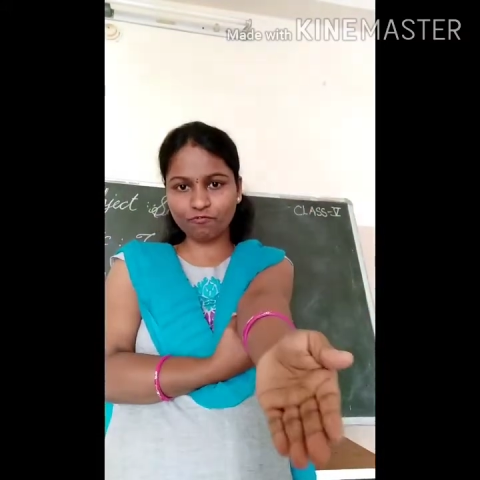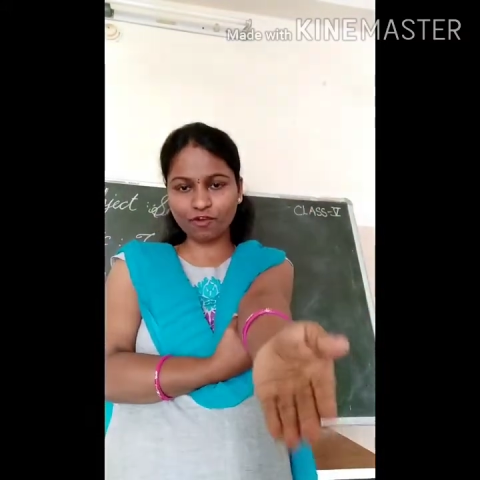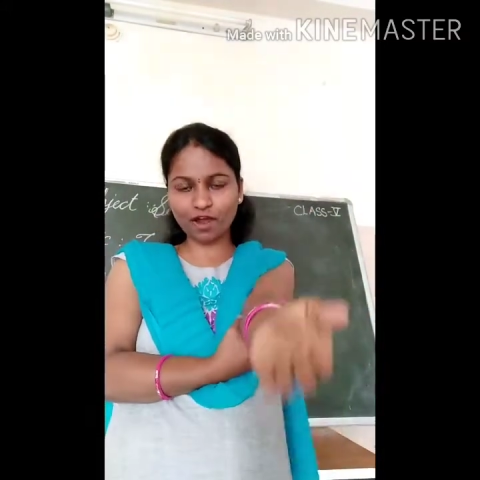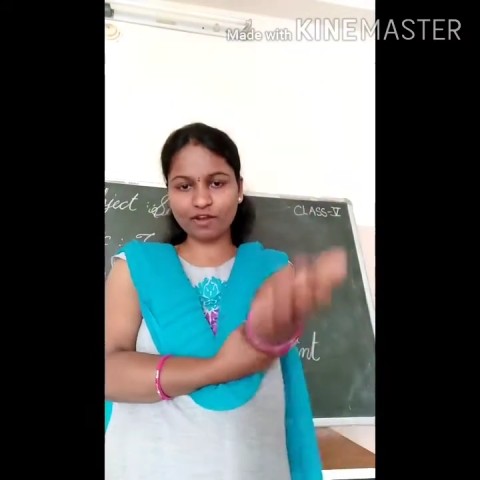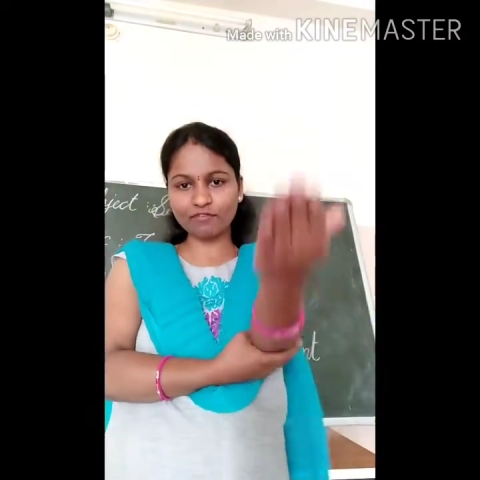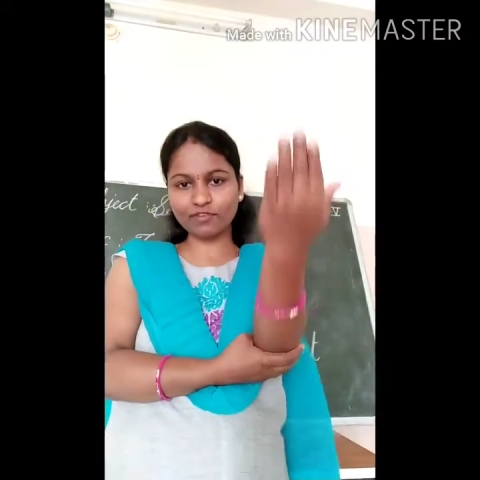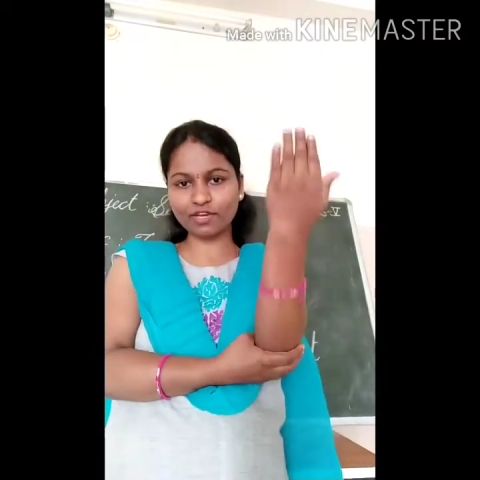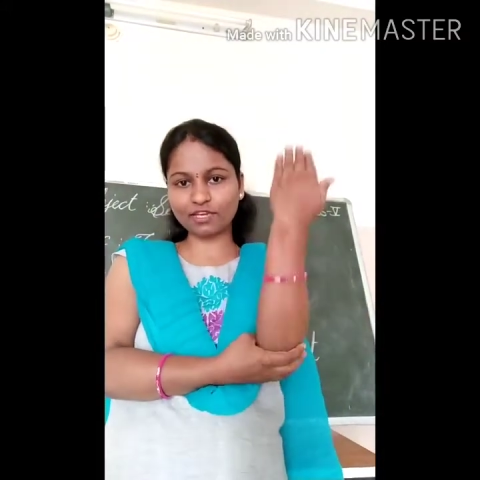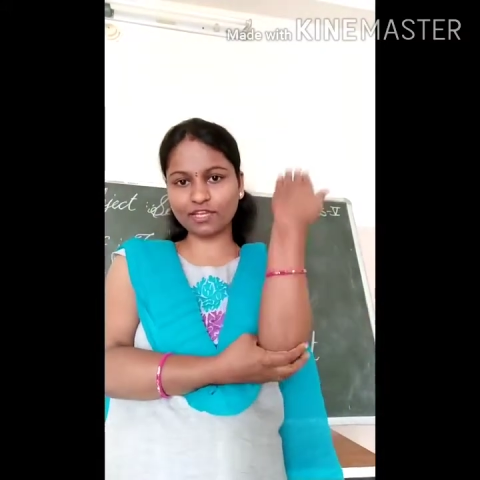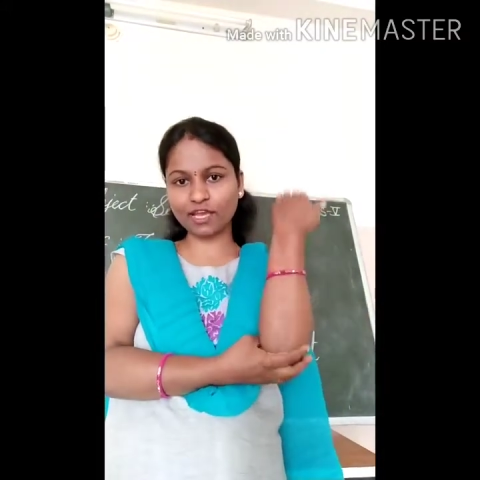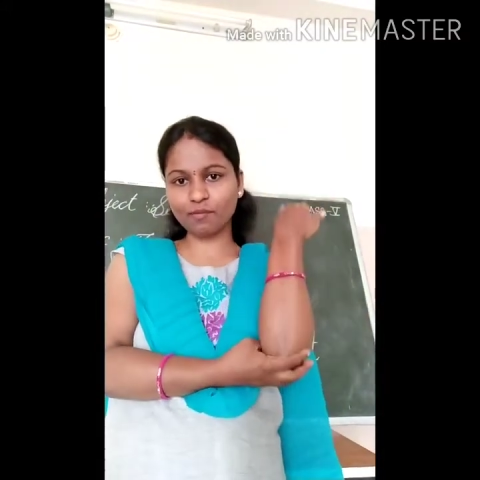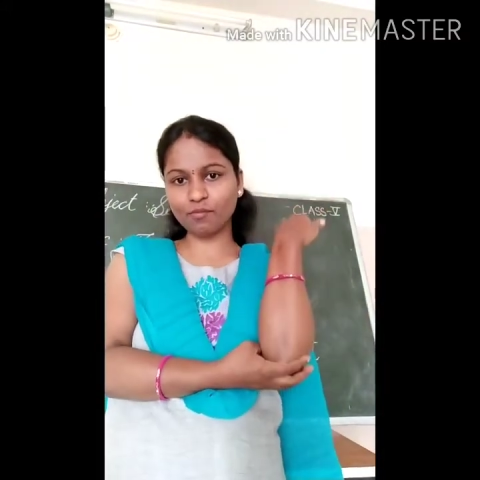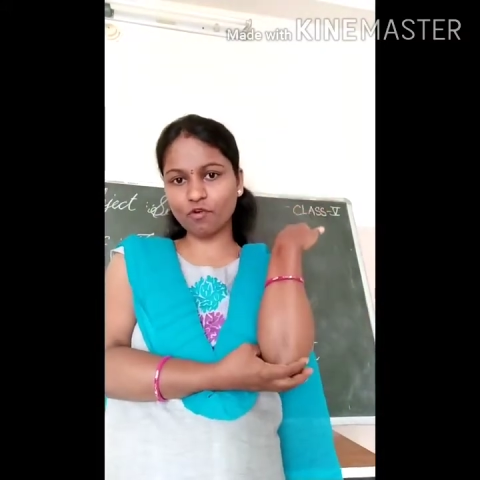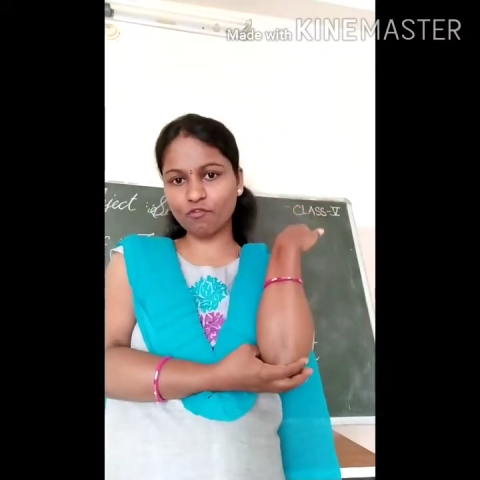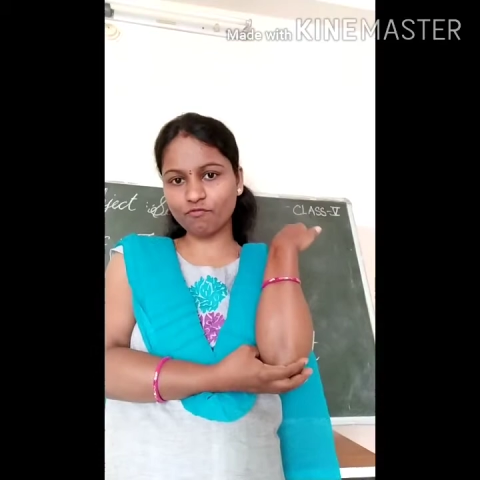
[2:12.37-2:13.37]
front, it
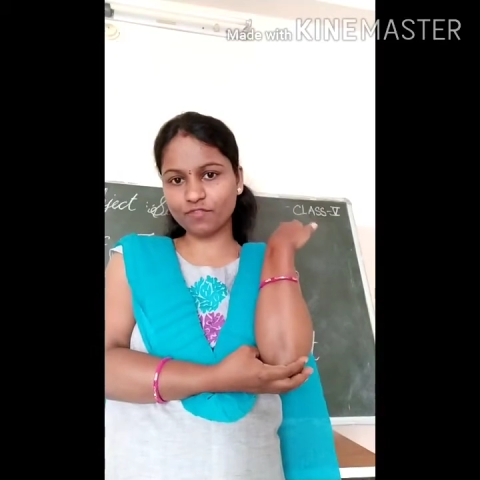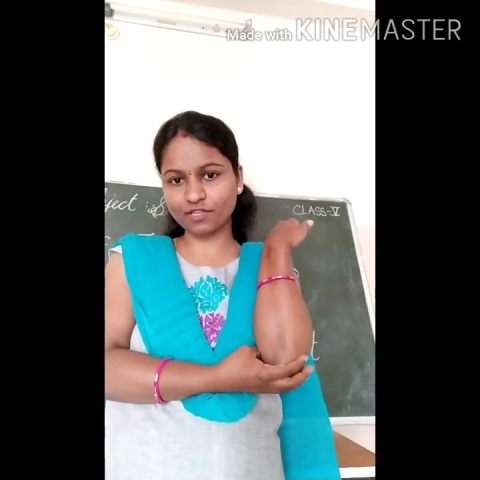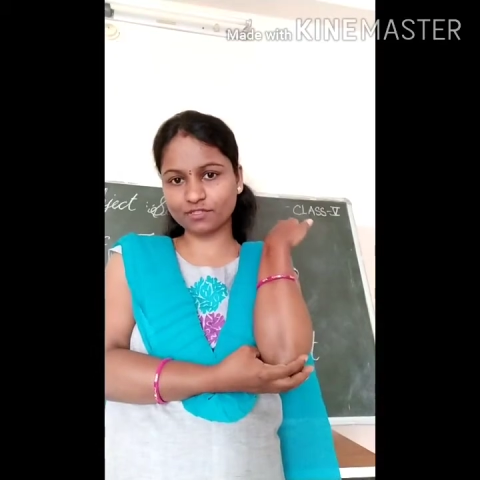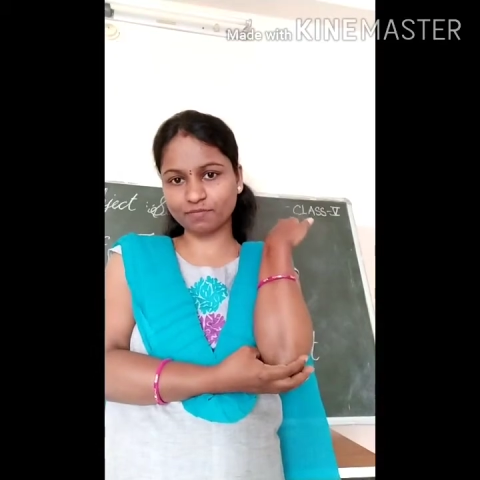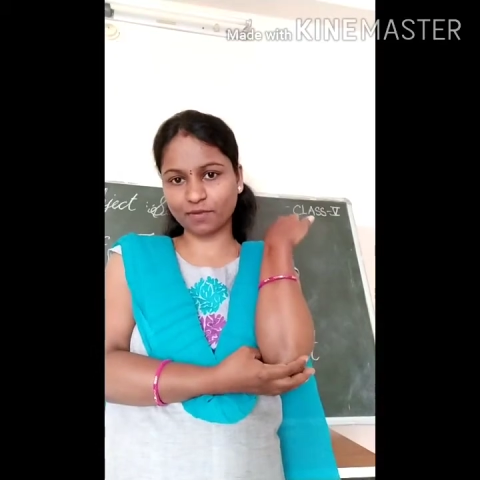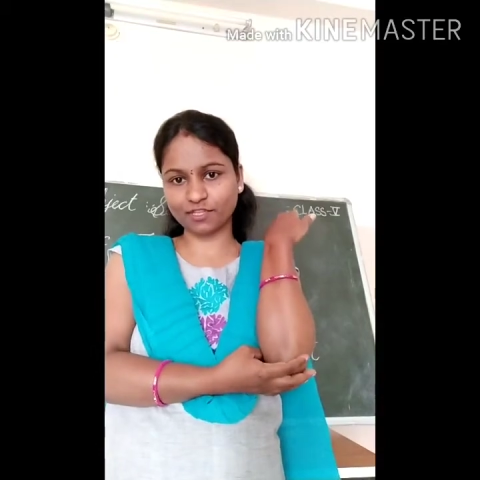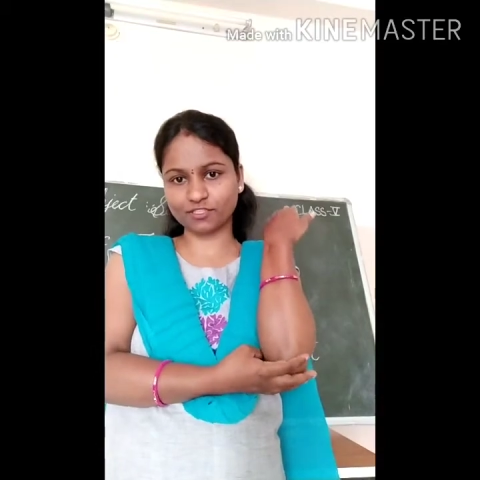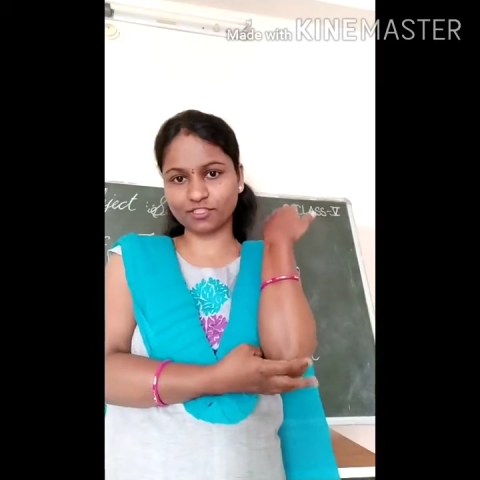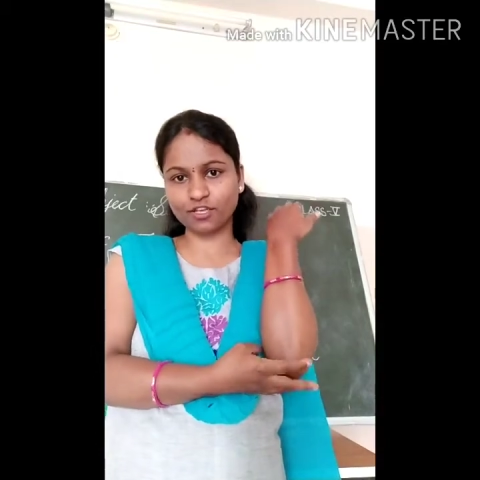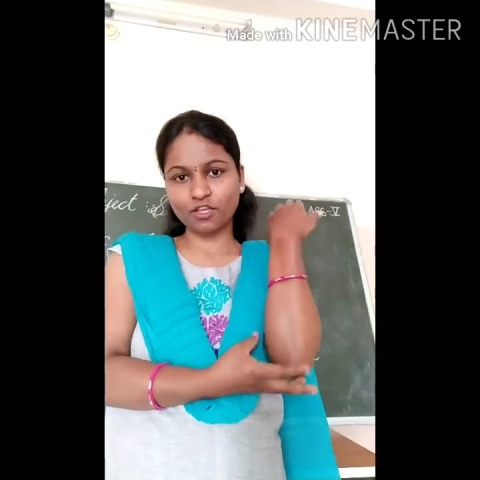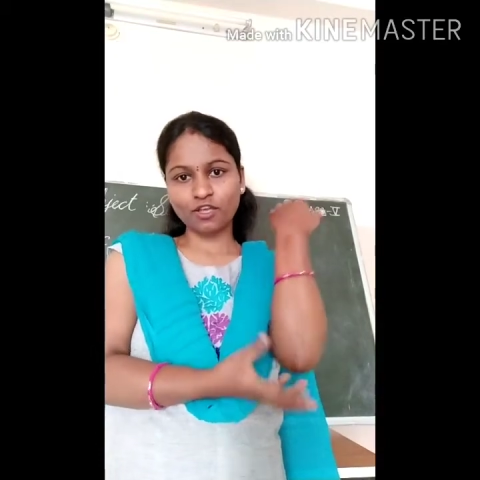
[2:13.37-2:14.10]
can move this much.